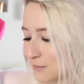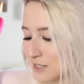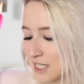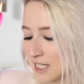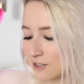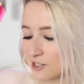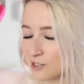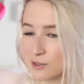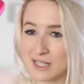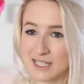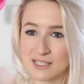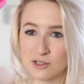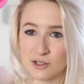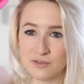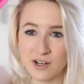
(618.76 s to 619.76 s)
The material
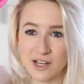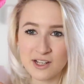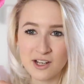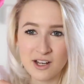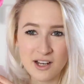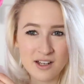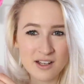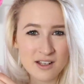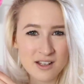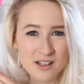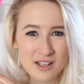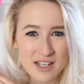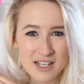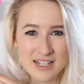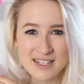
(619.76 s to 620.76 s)
is sort of like a
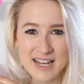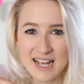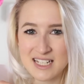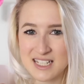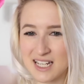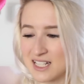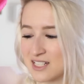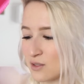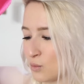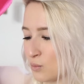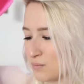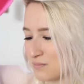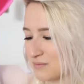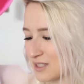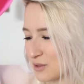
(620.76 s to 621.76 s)
netted,
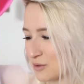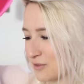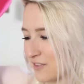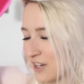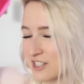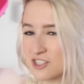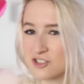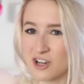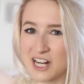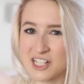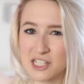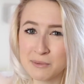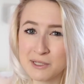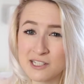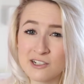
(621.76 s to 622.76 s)
sort of like
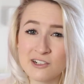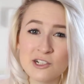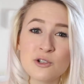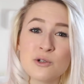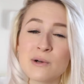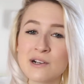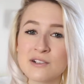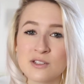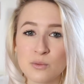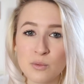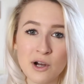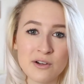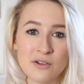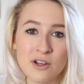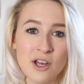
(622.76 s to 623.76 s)
scratchy material, whereas the
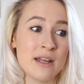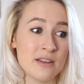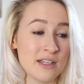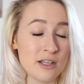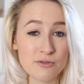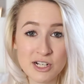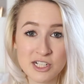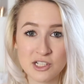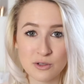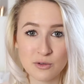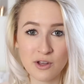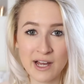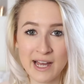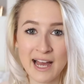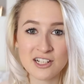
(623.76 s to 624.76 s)
one in the original
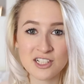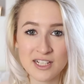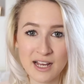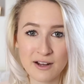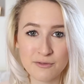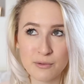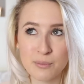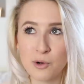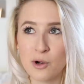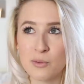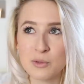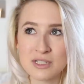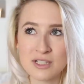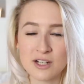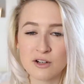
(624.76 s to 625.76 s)
that I actually had for prom
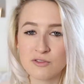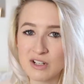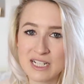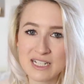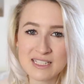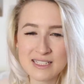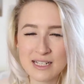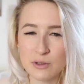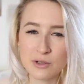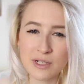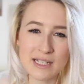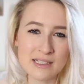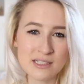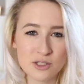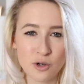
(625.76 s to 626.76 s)
was like a really
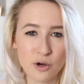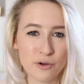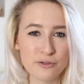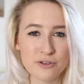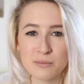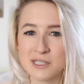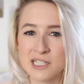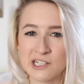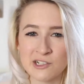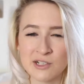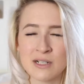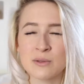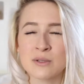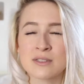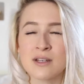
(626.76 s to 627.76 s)
silky soft
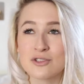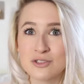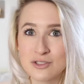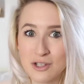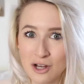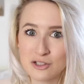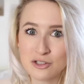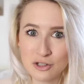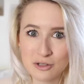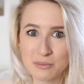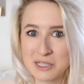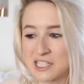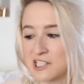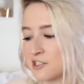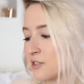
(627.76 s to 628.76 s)
material. It was such good
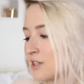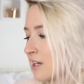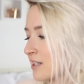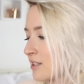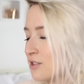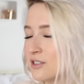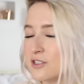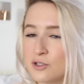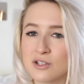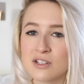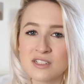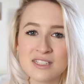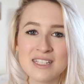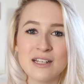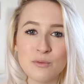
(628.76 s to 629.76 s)
material, like you
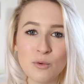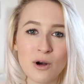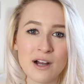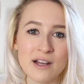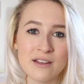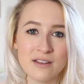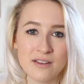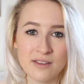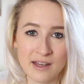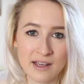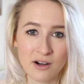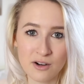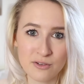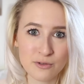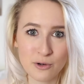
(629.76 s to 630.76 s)
can see why they
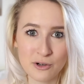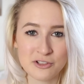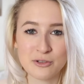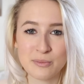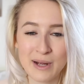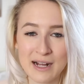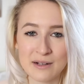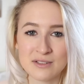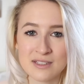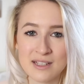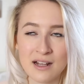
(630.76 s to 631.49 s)
are £400.